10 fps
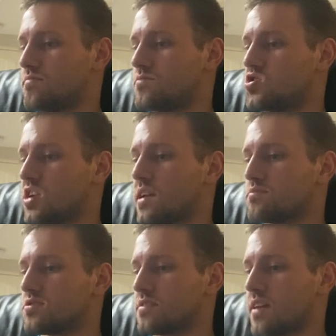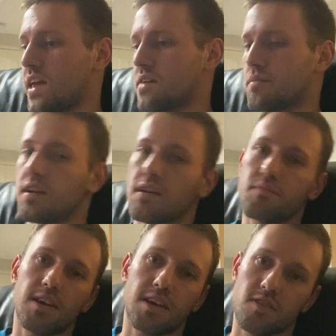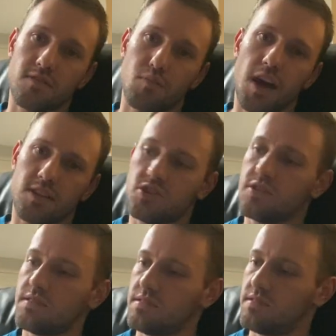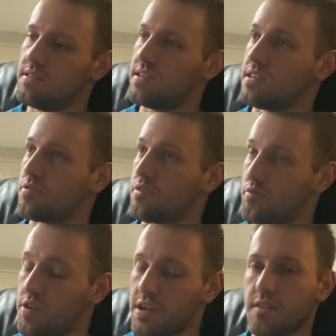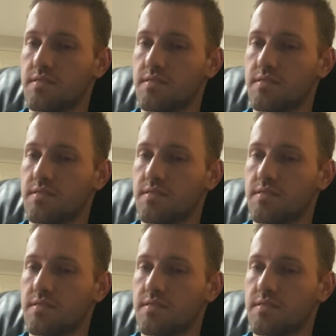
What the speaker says: James and Cam ended up taking this match in 3.